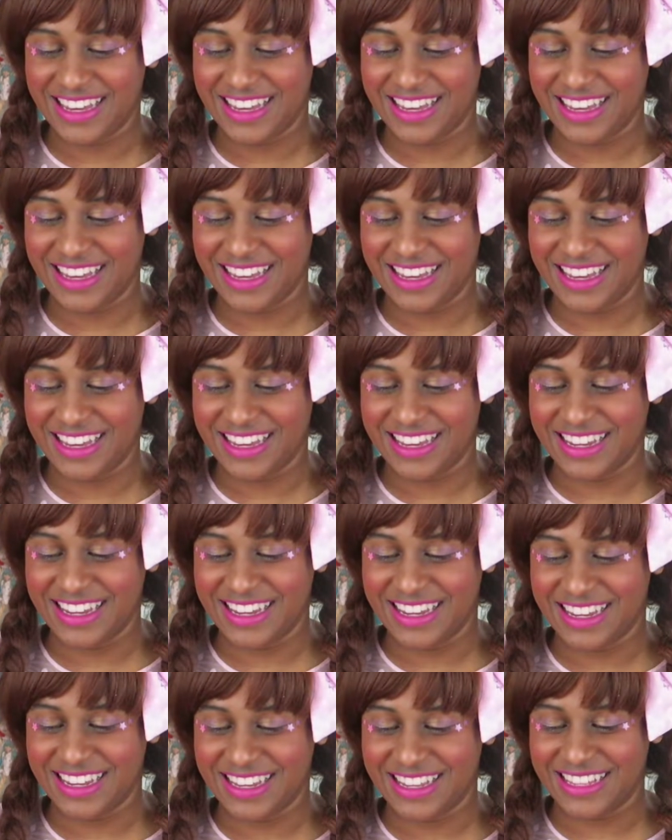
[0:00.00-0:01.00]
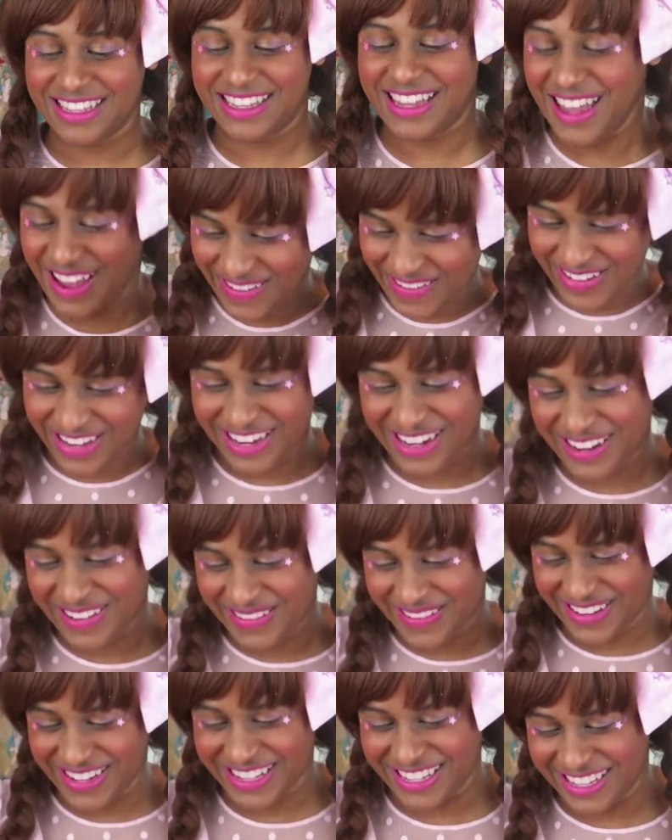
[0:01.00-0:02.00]
Uh, damn it,
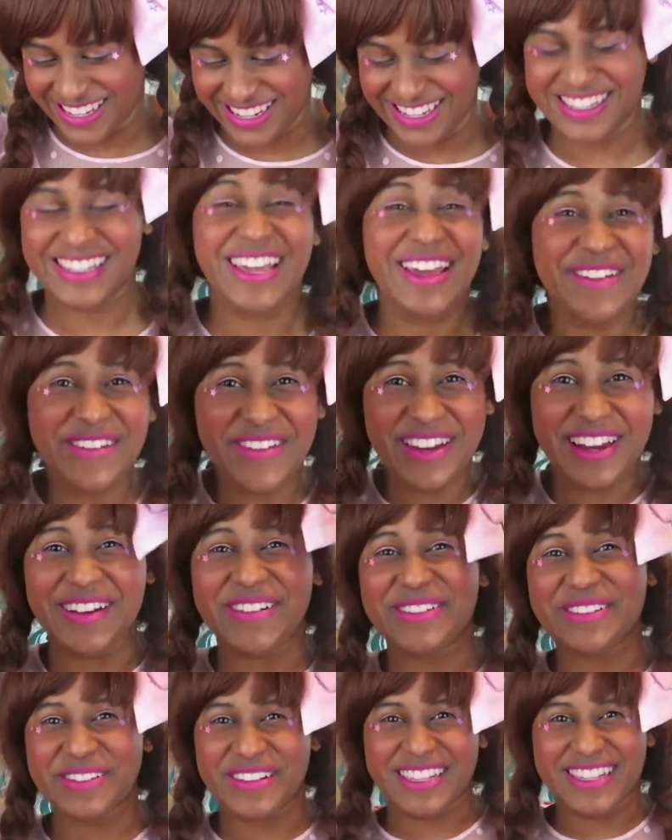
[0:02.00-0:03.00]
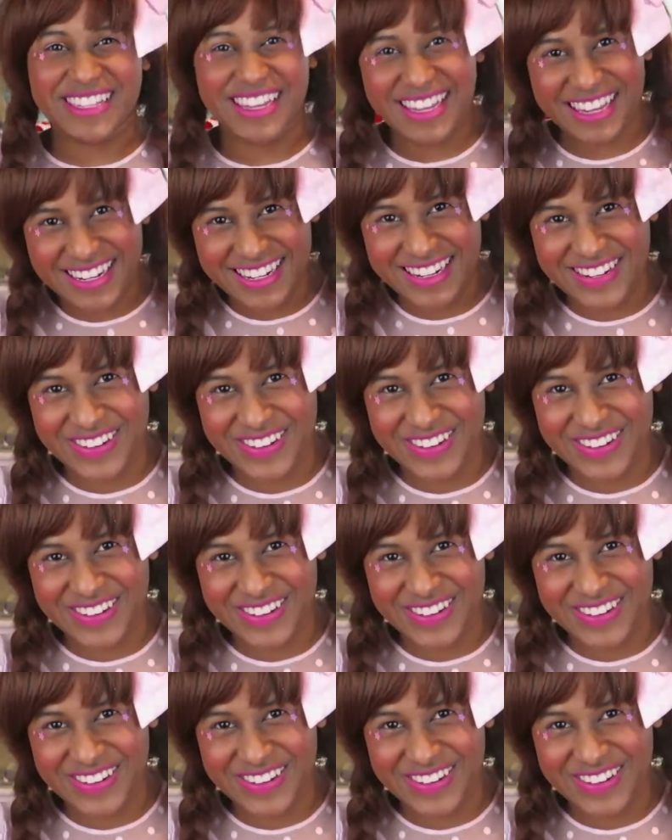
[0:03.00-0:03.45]
it wasn't. Damn it, that was my second